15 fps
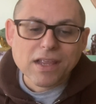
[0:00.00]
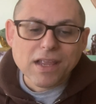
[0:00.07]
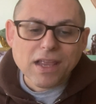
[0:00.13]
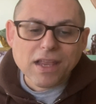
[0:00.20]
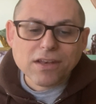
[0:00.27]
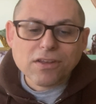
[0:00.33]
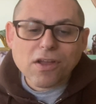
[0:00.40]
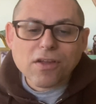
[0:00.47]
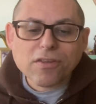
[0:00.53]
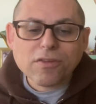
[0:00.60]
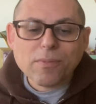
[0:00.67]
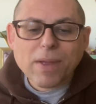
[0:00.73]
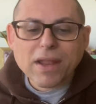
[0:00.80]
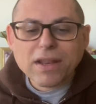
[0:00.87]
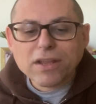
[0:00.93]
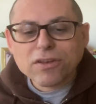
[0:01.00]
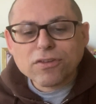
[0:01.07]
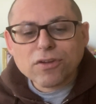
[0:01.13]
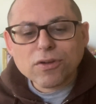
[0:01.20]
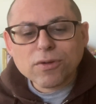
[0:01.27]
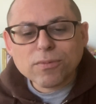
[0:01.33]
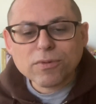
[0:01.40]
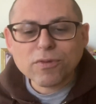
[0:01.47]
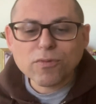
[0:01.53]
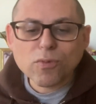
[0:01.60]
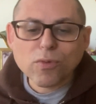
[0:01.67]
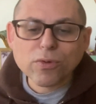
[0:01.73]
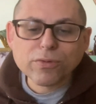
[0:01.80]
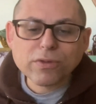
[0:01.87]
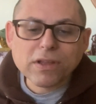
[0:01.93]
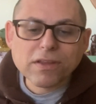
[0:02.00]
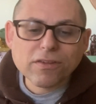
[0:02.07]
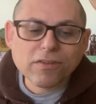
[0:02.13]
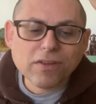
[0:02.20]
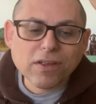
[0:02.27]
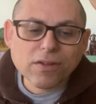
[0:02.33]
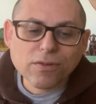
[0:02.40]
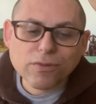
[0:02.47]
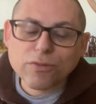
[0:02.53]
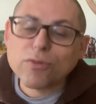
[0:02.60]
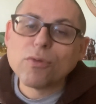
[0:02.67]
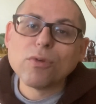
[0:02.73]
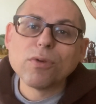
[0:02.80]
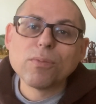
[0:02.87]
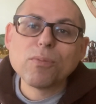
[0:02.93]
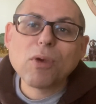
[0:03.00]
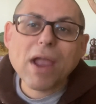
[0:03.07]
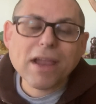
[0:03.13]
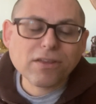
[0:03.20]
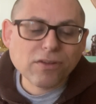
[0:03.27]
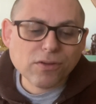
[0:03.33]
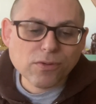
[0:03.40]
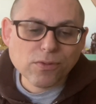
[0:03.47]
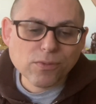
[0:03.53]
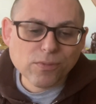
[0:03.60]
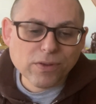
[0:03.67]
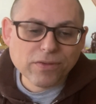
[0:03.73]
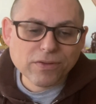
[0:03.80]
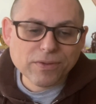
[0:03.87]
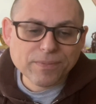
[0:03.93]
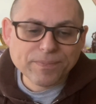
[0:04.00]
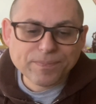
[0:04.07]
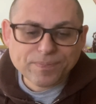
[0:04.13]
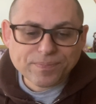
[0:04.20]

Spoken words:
and talks about it in terms of worldly skills or practical wisdom.